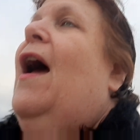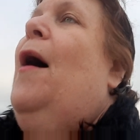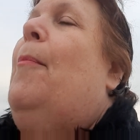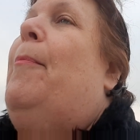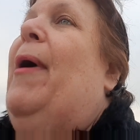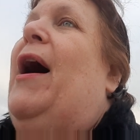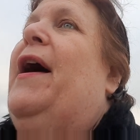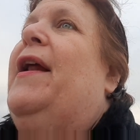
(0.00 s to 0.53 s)

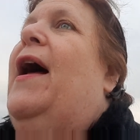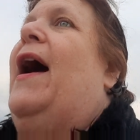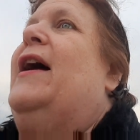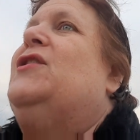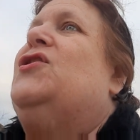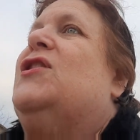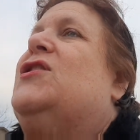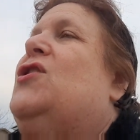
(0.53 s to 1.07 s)
But
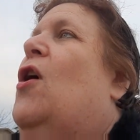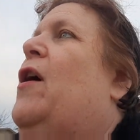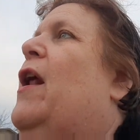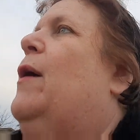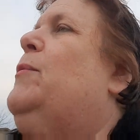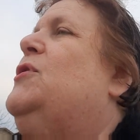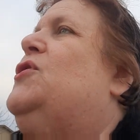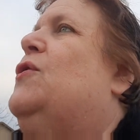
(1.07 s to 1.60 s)
I just thought
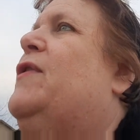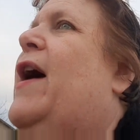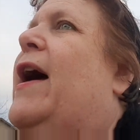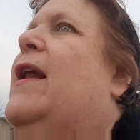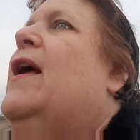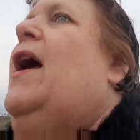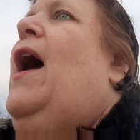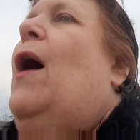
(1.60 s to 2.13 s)
I would do
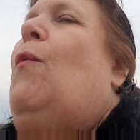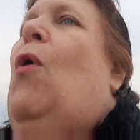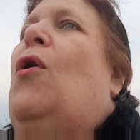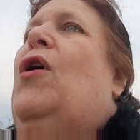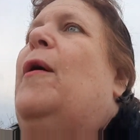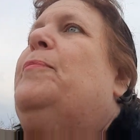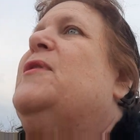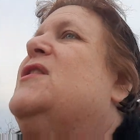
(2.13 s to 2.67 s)
that. I
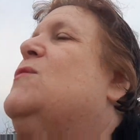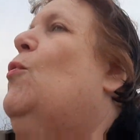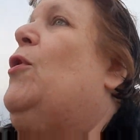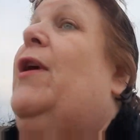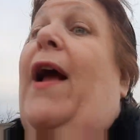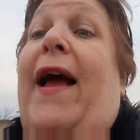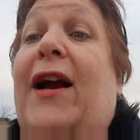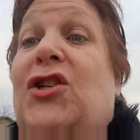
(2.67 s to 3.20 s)
woke up this
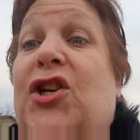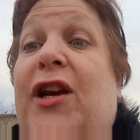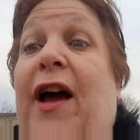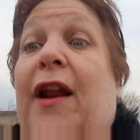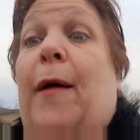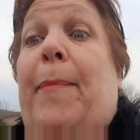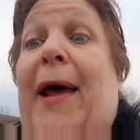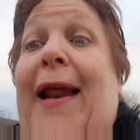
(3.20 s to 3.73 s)
morning. I actually
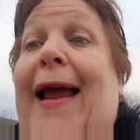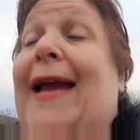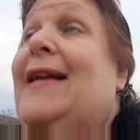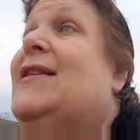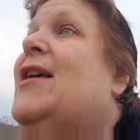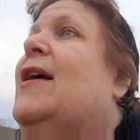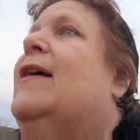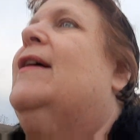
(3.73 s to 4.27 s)
got up at
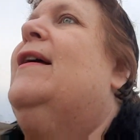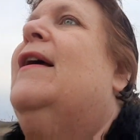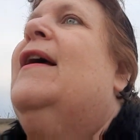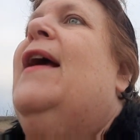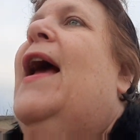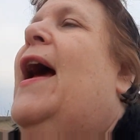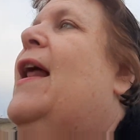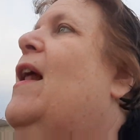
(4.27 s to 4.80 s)
8
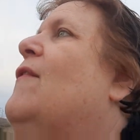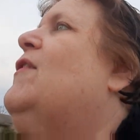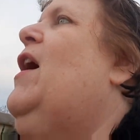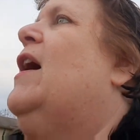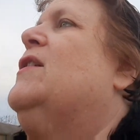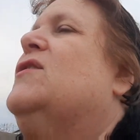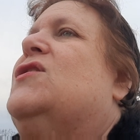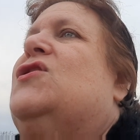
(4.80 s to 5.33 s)
and I've
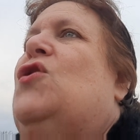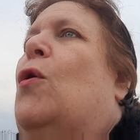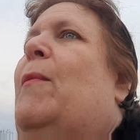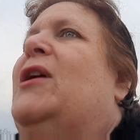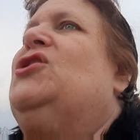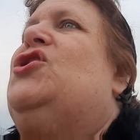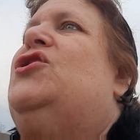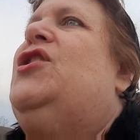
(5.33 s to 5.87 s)
gotten so
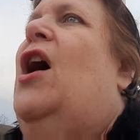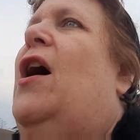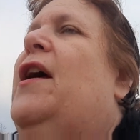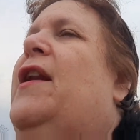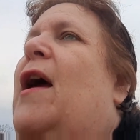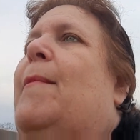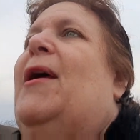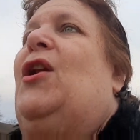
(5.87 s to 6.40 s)
much
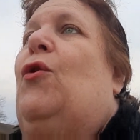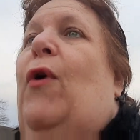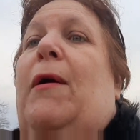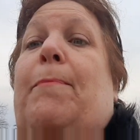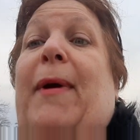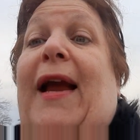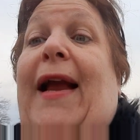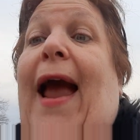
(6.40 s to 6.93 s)
done. I made a
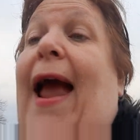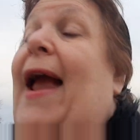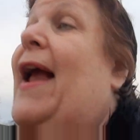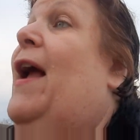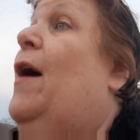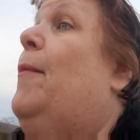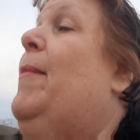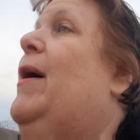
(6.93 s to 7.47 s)
great big
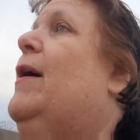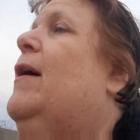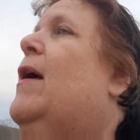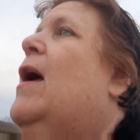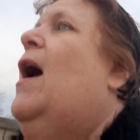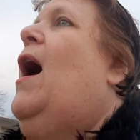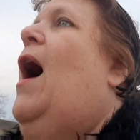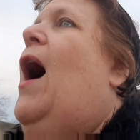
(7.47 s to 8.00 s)
ham.
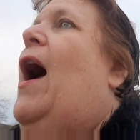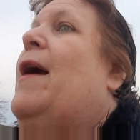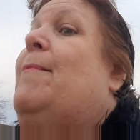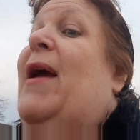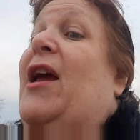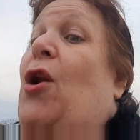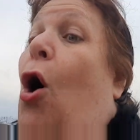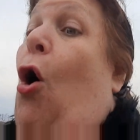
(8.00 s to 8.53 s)
I
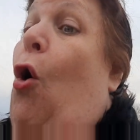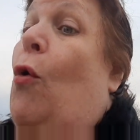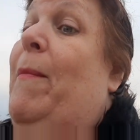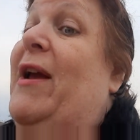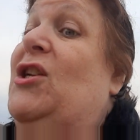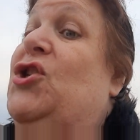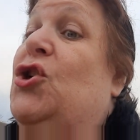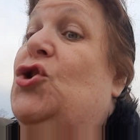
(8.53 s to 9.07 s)
made
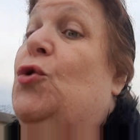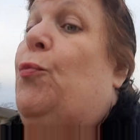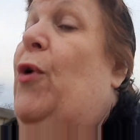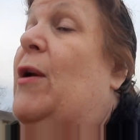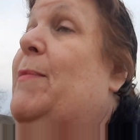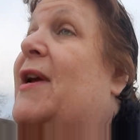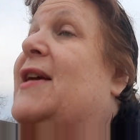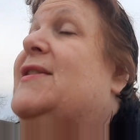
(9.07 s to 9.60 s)
homemade
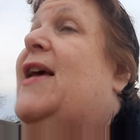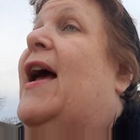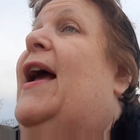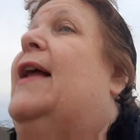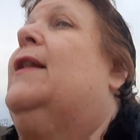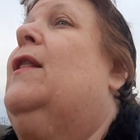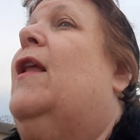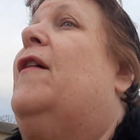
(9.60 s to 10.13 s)
gingerbread because I
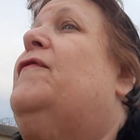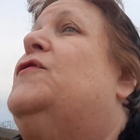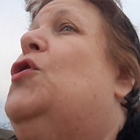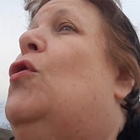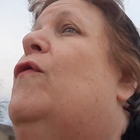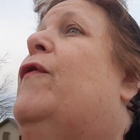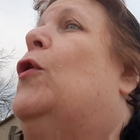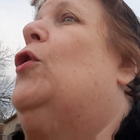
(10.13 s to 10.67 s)
had
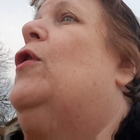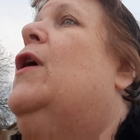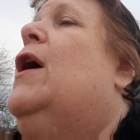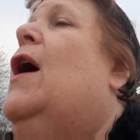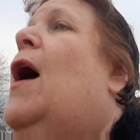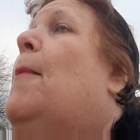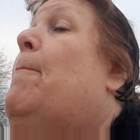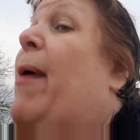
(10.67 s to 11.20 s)
leftover
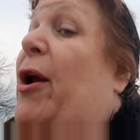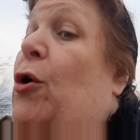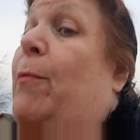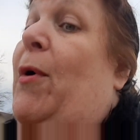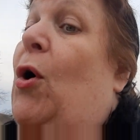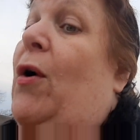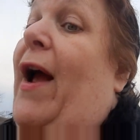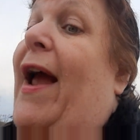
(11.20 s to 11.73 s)

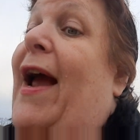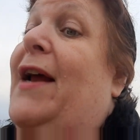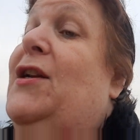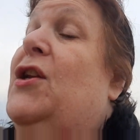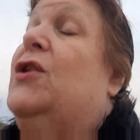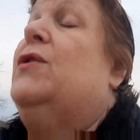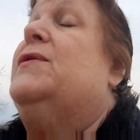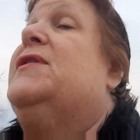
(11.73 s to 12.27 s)
buttermilk I had
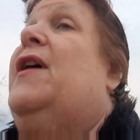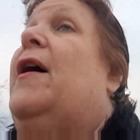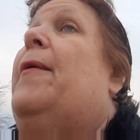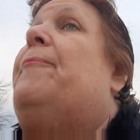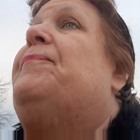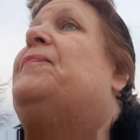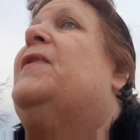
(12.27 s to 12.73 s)
to use up.